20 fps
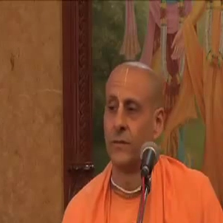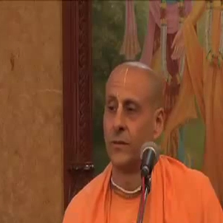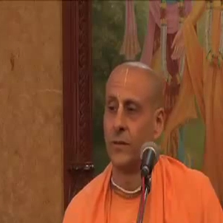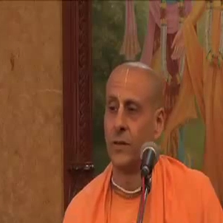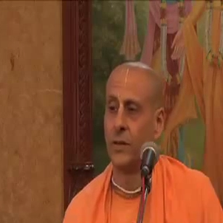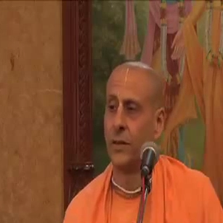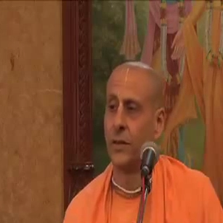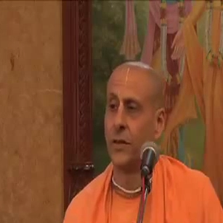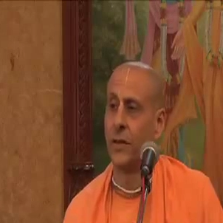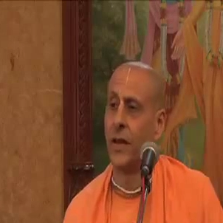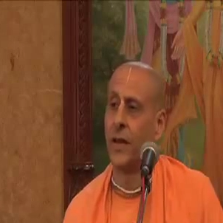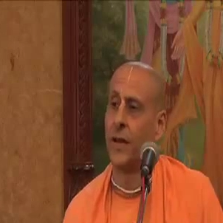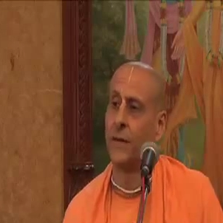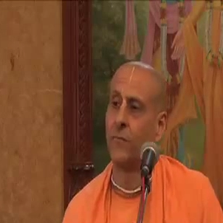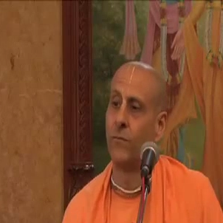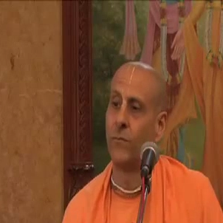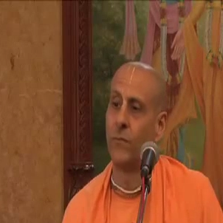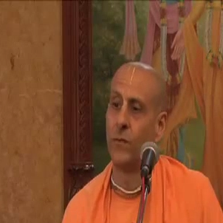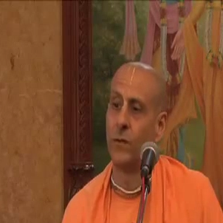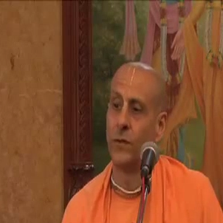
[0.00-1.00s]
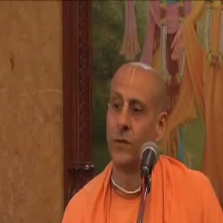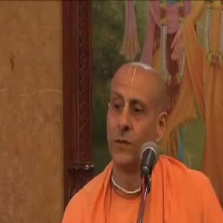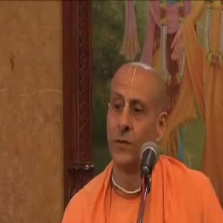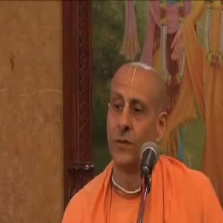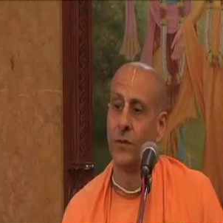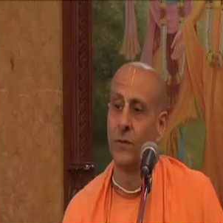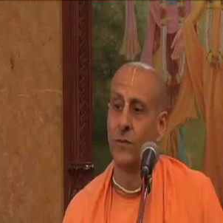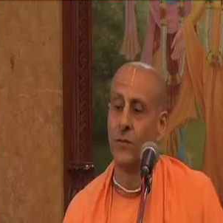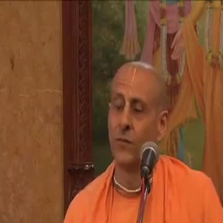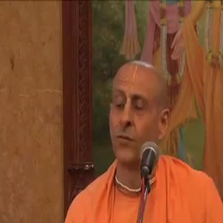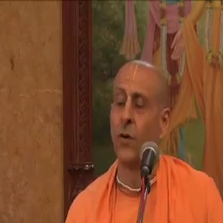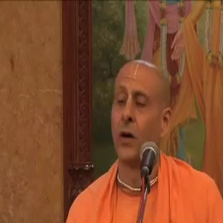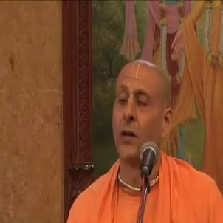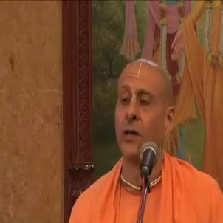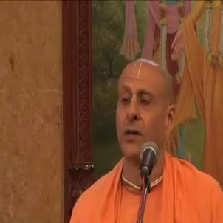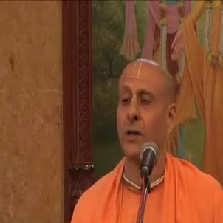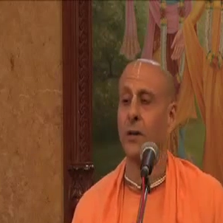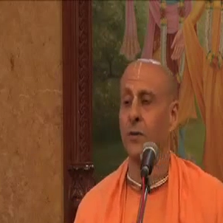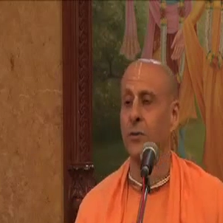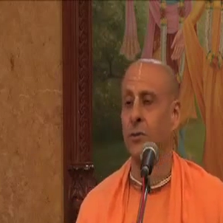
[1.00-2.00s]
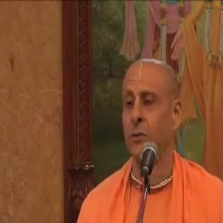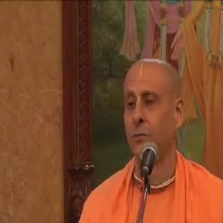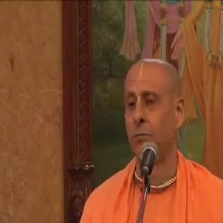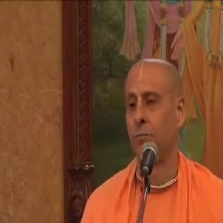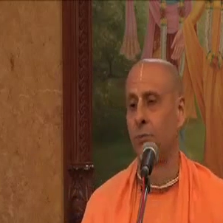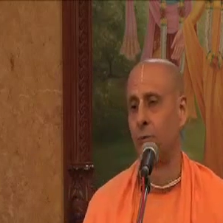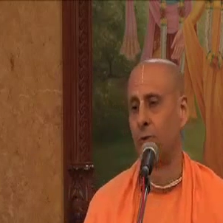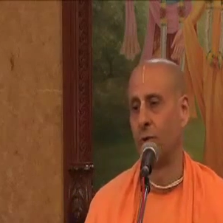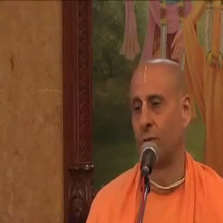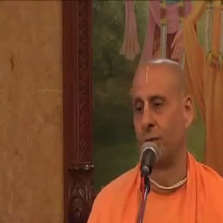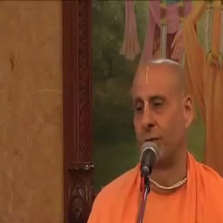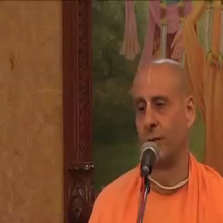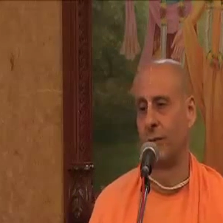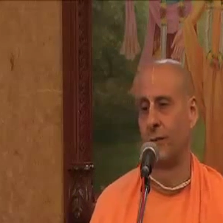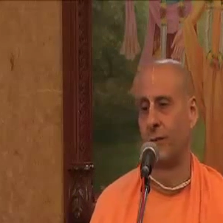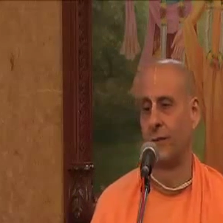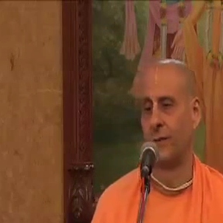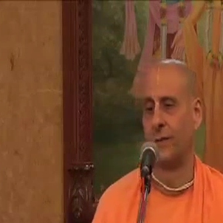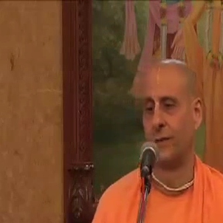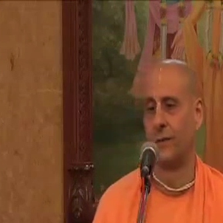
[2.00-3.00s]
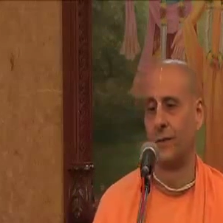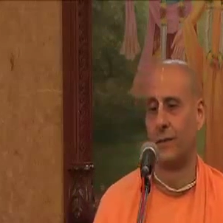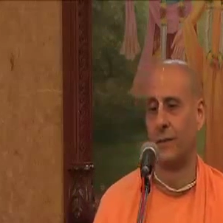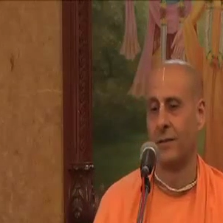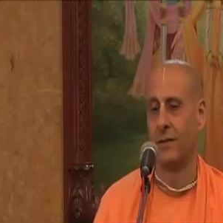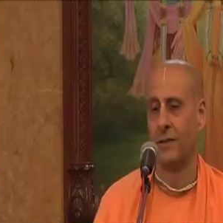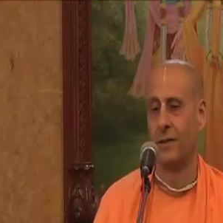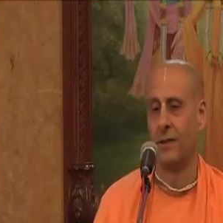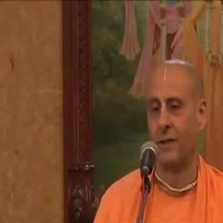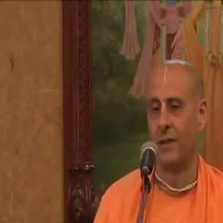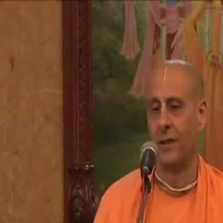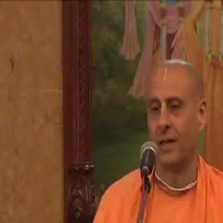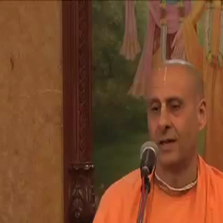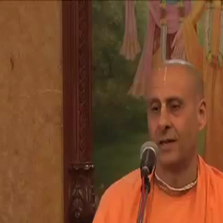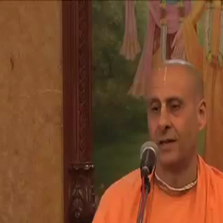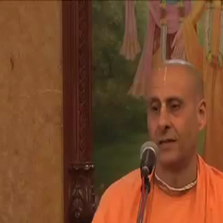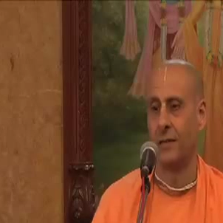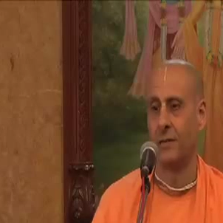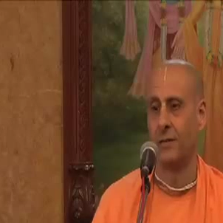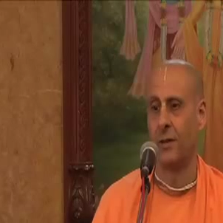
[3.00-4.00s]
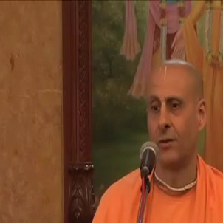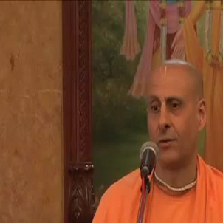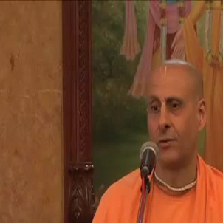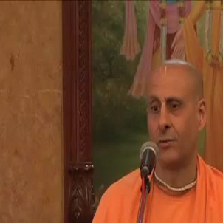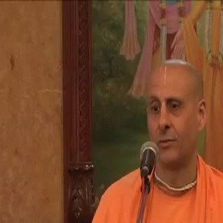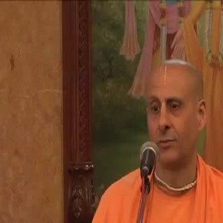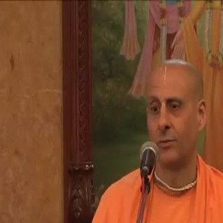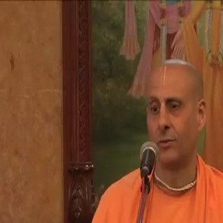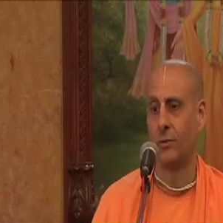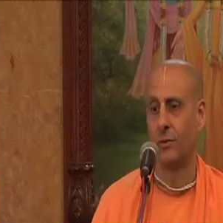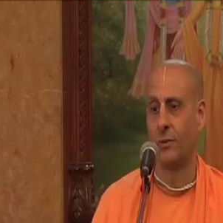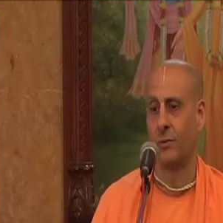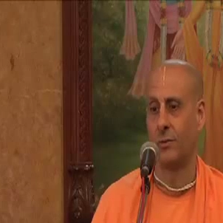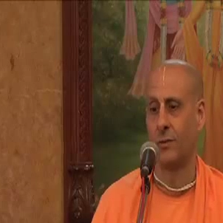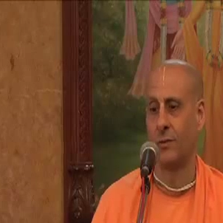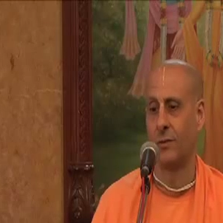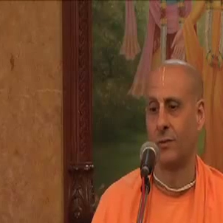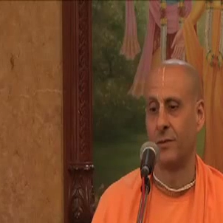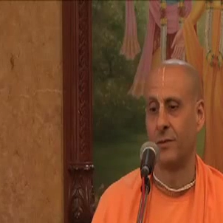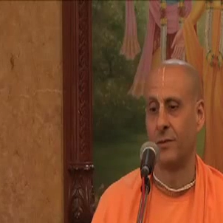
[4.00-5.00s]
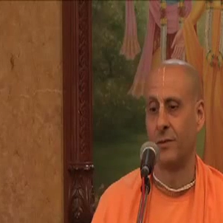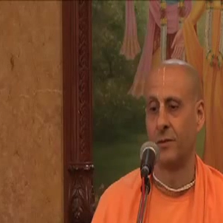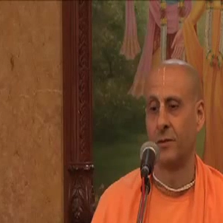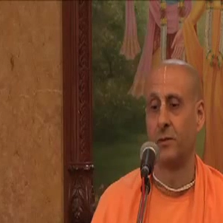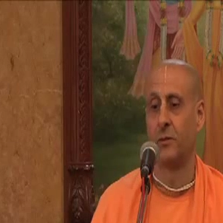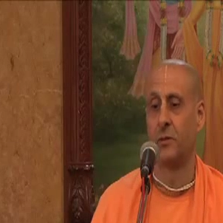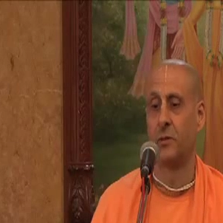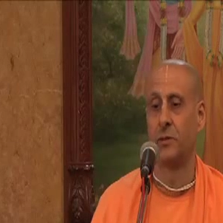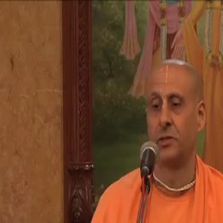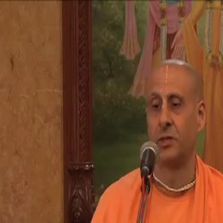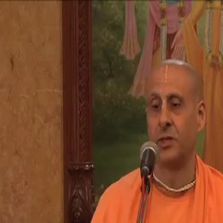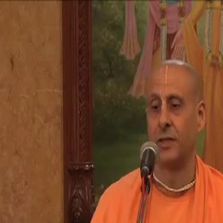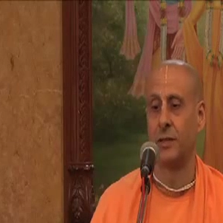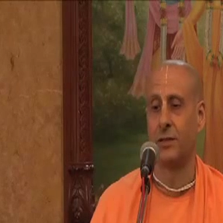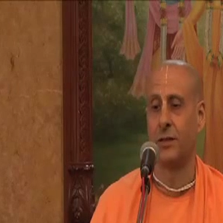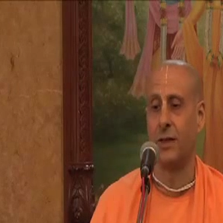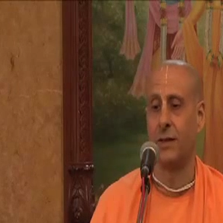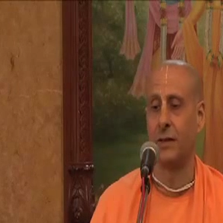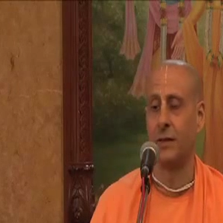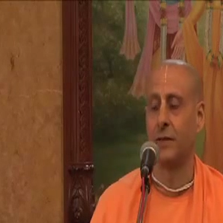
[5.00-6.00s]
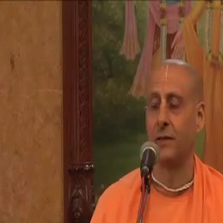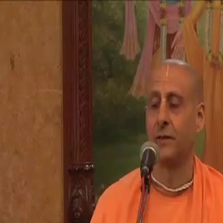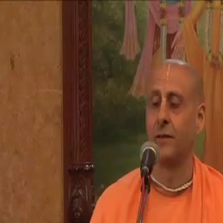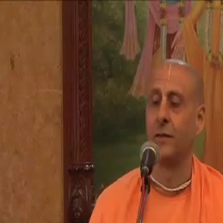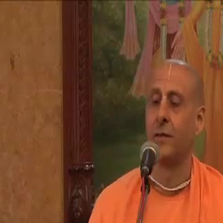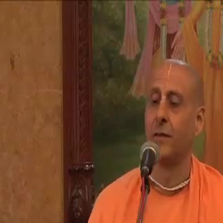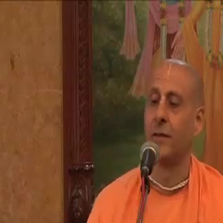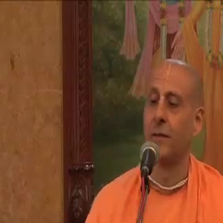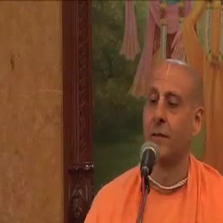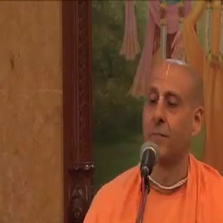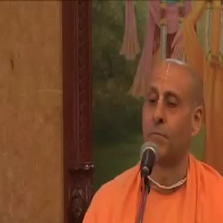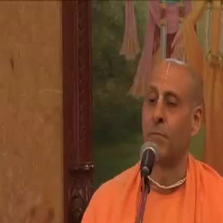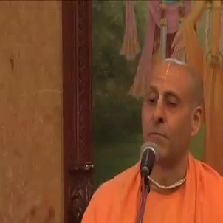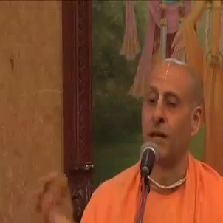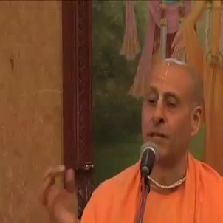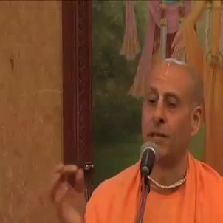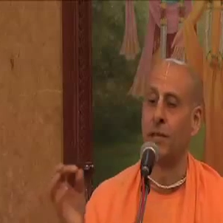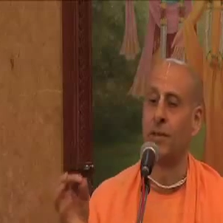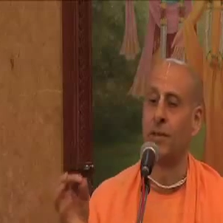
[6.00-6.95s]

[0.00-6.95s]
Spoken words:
he came one year to Puri and he told Lord Chaitanya, my